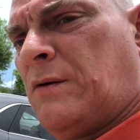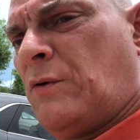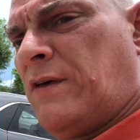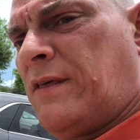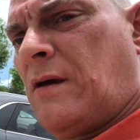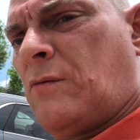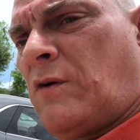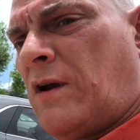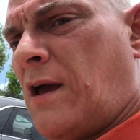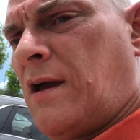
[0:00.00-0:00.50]

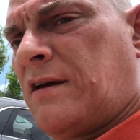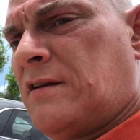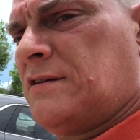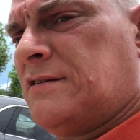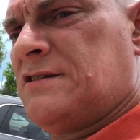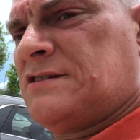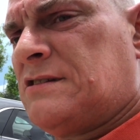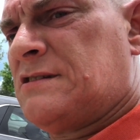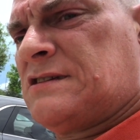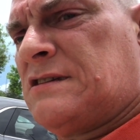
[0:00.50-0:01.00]
We're not gonna
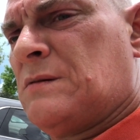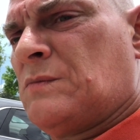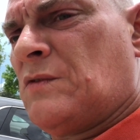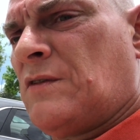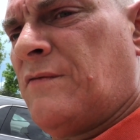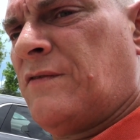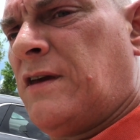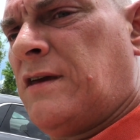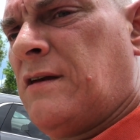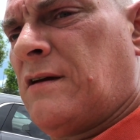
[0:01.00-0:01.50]
disassemble
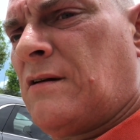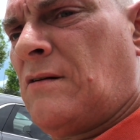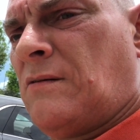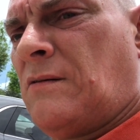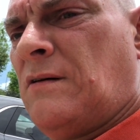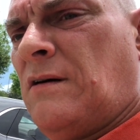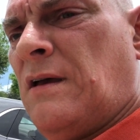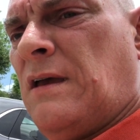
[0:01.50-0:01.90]
the vehicle.